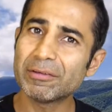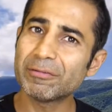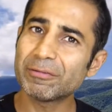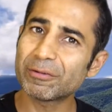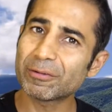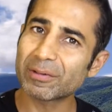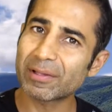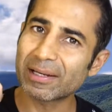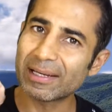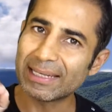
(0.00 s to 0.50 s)

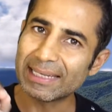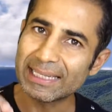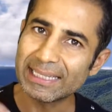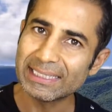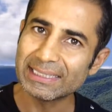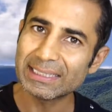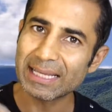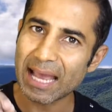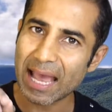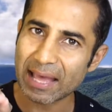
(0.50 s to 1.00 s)
for the
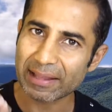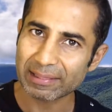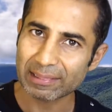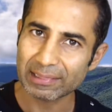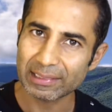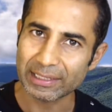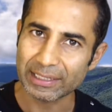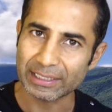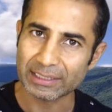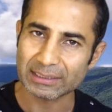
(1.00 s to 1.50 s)
lead
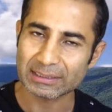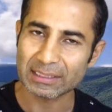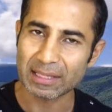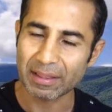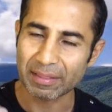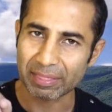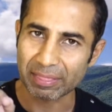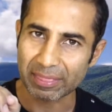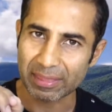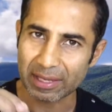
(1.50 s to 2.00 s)
athletes,
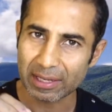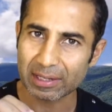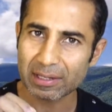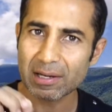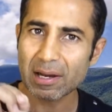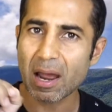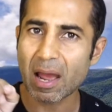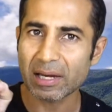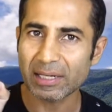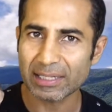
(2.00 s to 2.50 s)

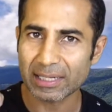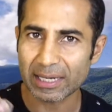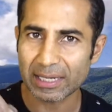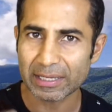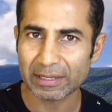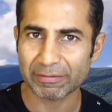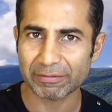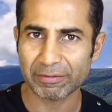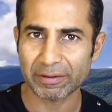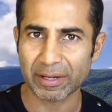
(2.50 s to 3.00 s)
their
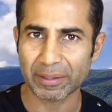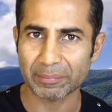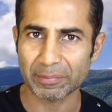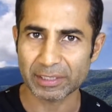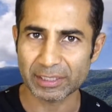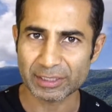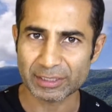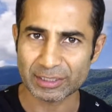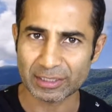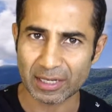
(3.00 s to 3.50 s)
diaphragm
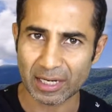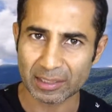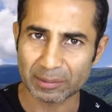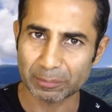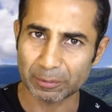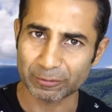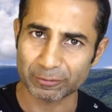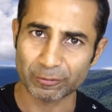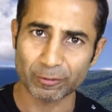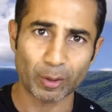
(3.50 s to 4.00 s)
is not
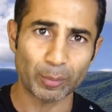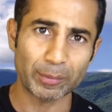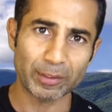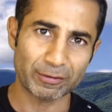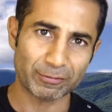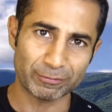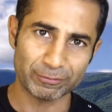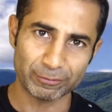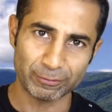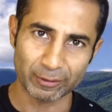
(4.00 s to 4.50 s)

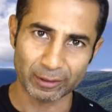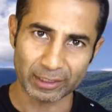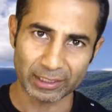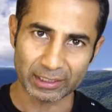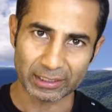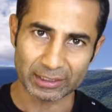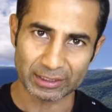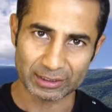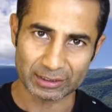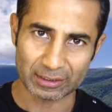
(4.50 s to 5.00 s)
performing fully.
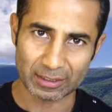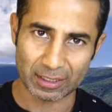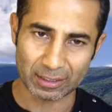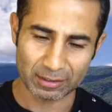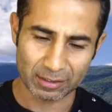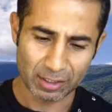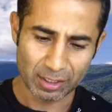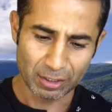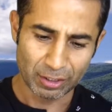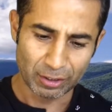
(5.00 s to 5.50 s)
It's
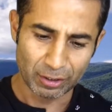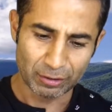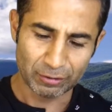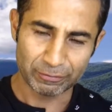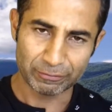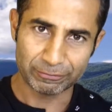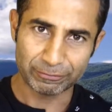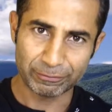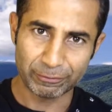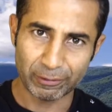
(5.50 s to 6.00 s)
not
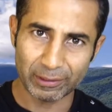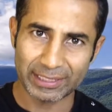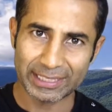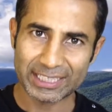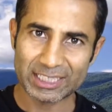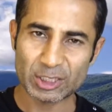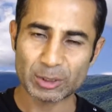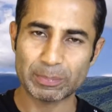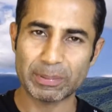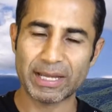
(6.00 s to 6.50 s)
fully
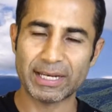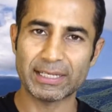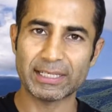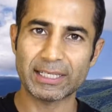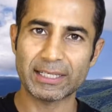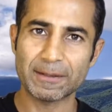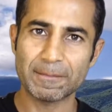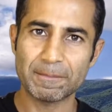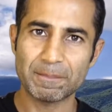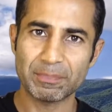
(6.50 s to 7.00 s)

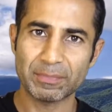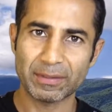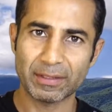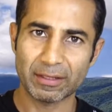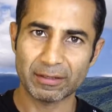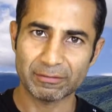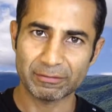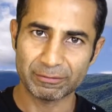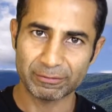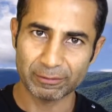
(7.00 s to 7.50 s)
expanding
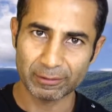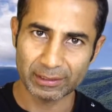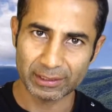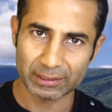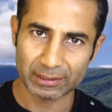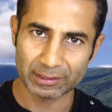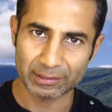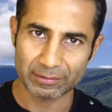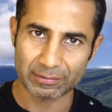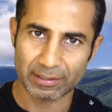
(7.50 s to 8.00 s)
and fully
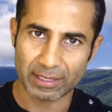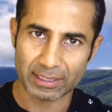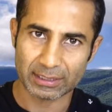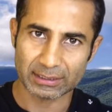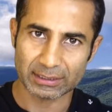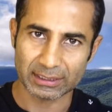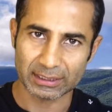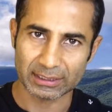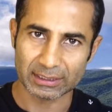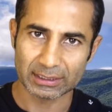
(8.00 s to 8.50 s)

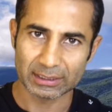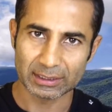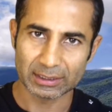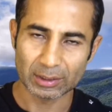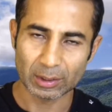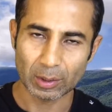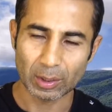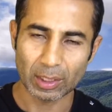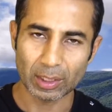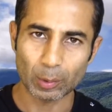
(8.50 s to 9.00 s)
contracting.
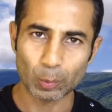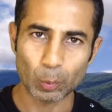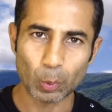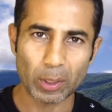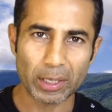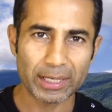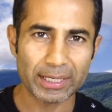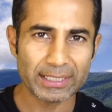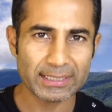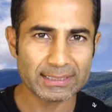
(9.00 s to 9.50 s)
And
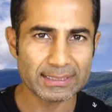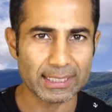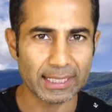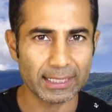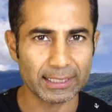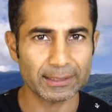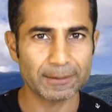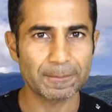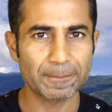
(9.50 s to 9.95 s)
why is that?